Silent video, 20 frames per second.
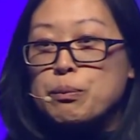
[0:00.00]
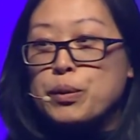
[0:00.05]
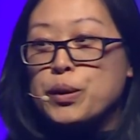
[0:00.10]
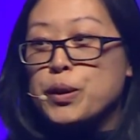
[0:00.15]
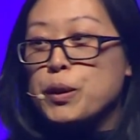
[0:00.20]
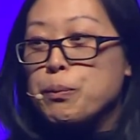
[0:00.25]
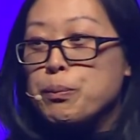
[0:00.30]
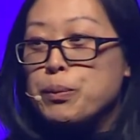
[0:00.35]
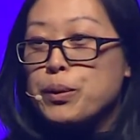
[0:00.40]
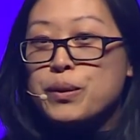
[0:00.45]
put
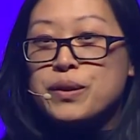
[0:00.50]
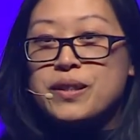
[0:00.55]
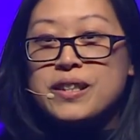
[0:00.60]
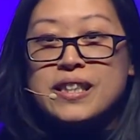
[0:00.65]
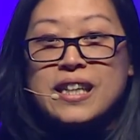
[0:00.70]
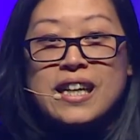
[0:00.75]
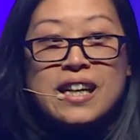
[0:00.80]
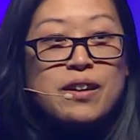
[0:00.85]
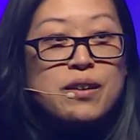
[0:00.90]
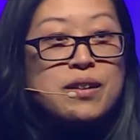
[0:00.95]
your books
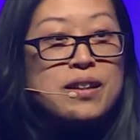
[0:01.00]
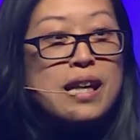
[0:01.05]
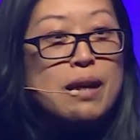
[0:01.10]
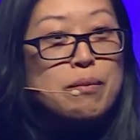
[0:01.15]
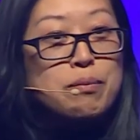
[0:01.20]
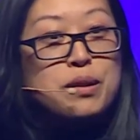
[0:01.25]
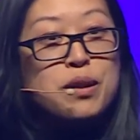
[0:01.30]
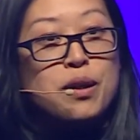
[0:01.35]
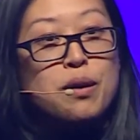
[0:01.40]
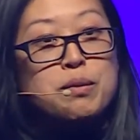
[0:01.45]
down,
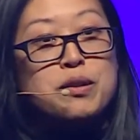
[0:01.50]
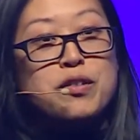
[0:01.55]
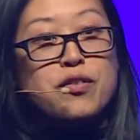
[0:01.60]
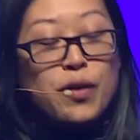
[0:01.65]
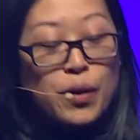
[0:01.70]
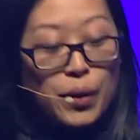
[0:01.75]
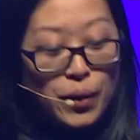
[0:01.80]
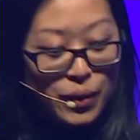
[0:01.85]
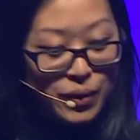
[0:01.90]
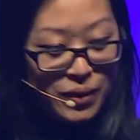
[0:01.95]
laptops,
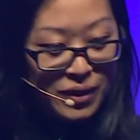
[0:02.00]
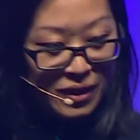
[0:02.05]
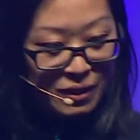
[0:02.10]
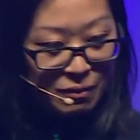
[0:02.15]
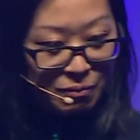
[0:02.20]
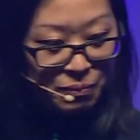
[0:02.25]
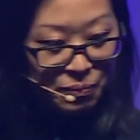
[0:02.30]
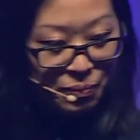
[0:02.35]
phones.